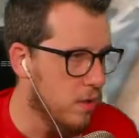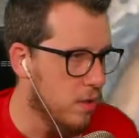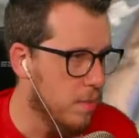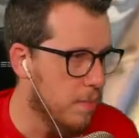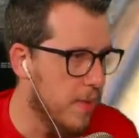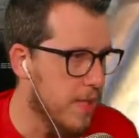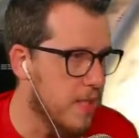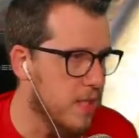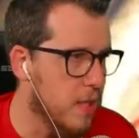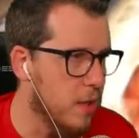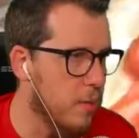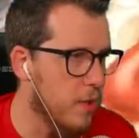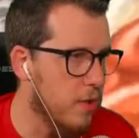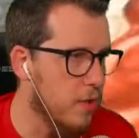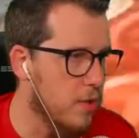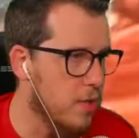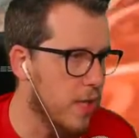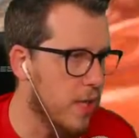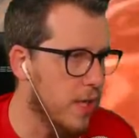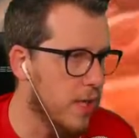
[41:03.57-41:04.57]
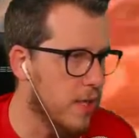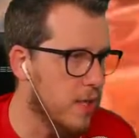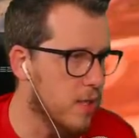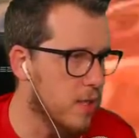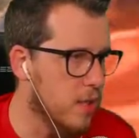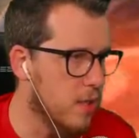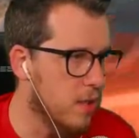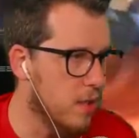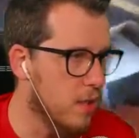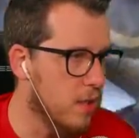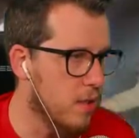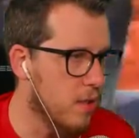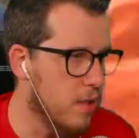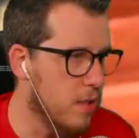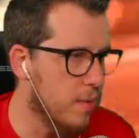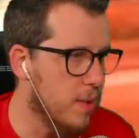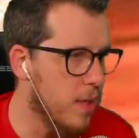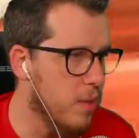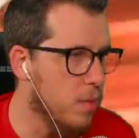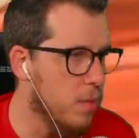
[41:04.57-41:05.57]
basically what you're saying is
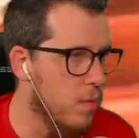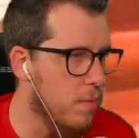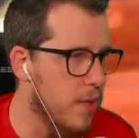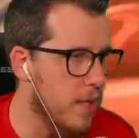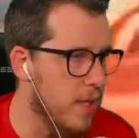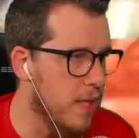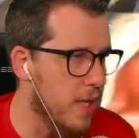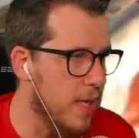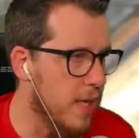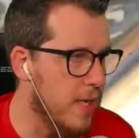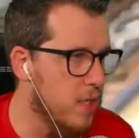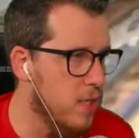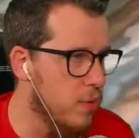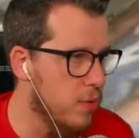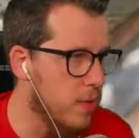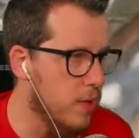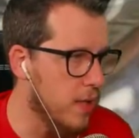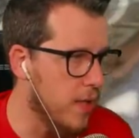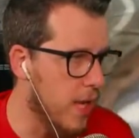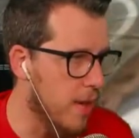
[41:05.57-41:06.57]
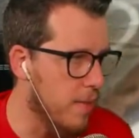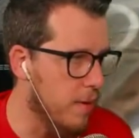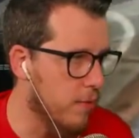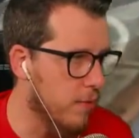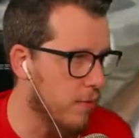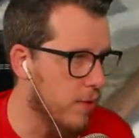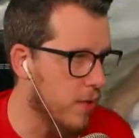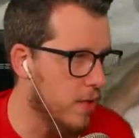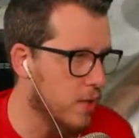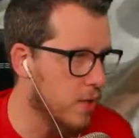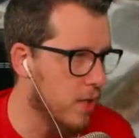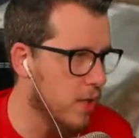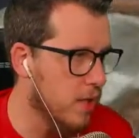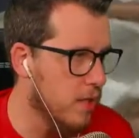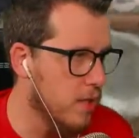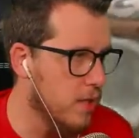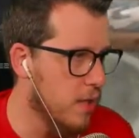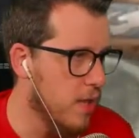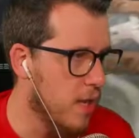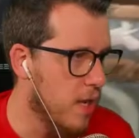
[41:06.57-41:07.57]
somebody would be into a gaming
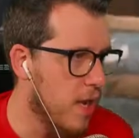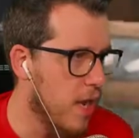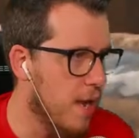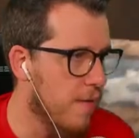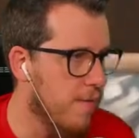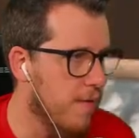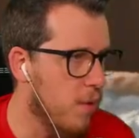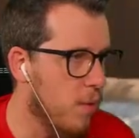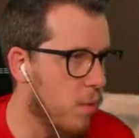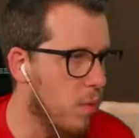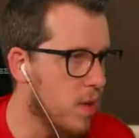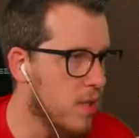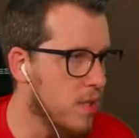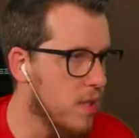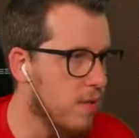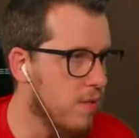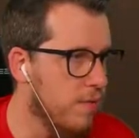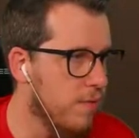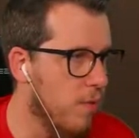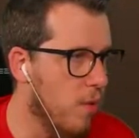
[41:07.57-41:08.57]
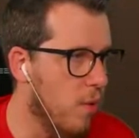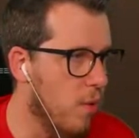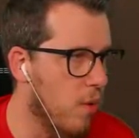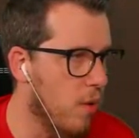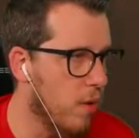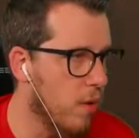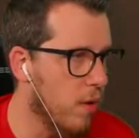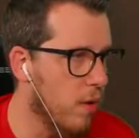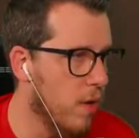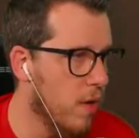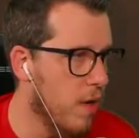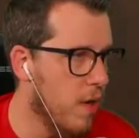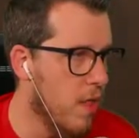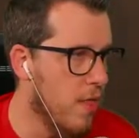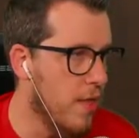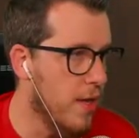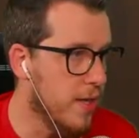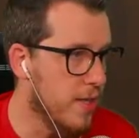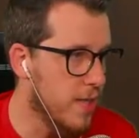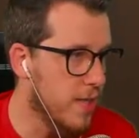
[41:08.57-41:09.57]
franchise if it wasn't for
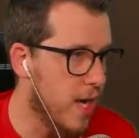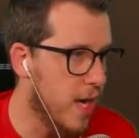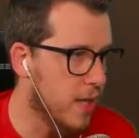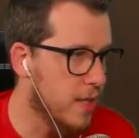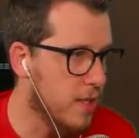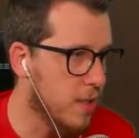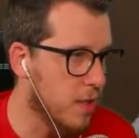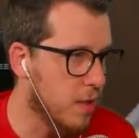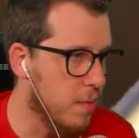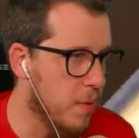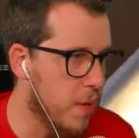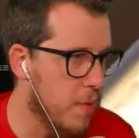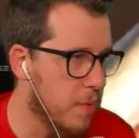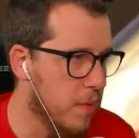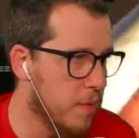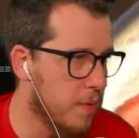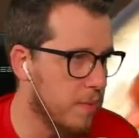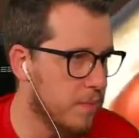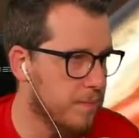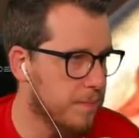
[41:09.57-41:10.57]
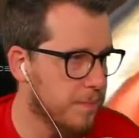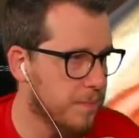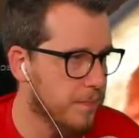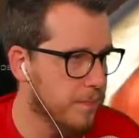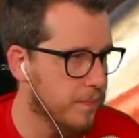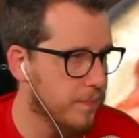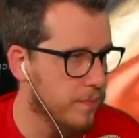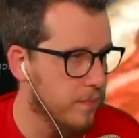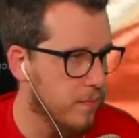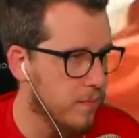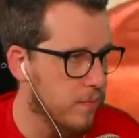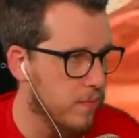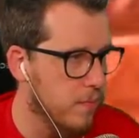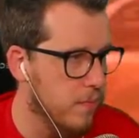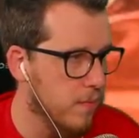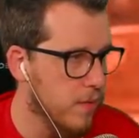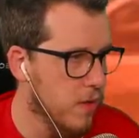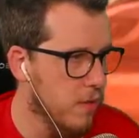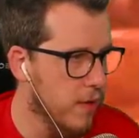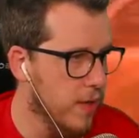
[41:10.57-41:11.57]
the toxic people,
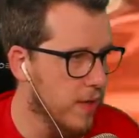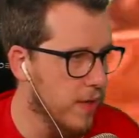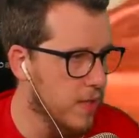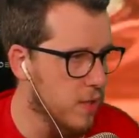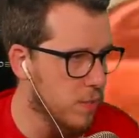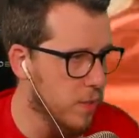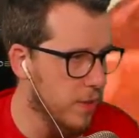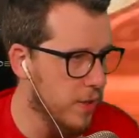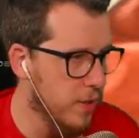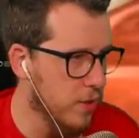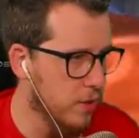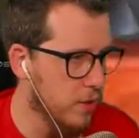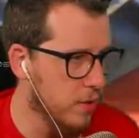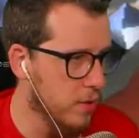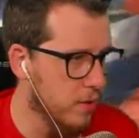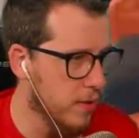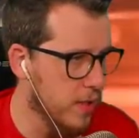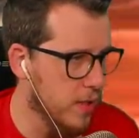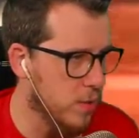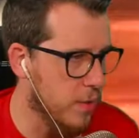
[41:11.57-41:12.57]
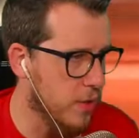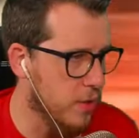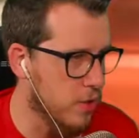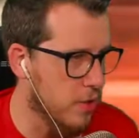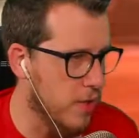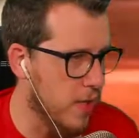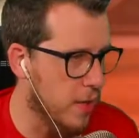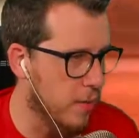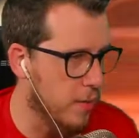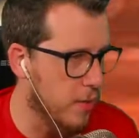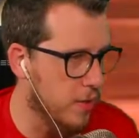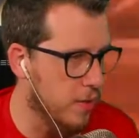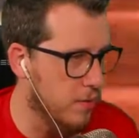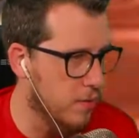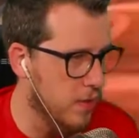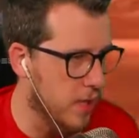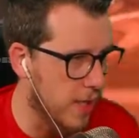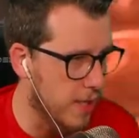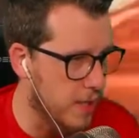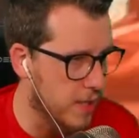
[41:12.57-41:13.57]
right? That's what you're saying when you
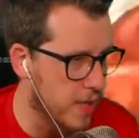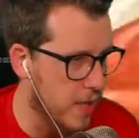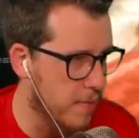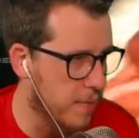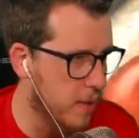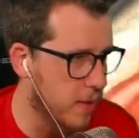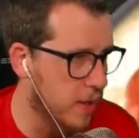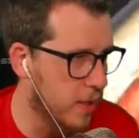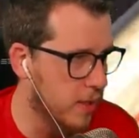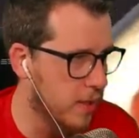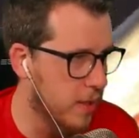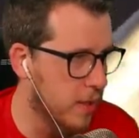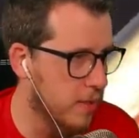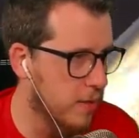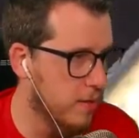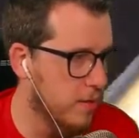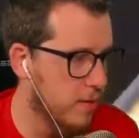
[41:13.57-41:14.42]
say a statement like that.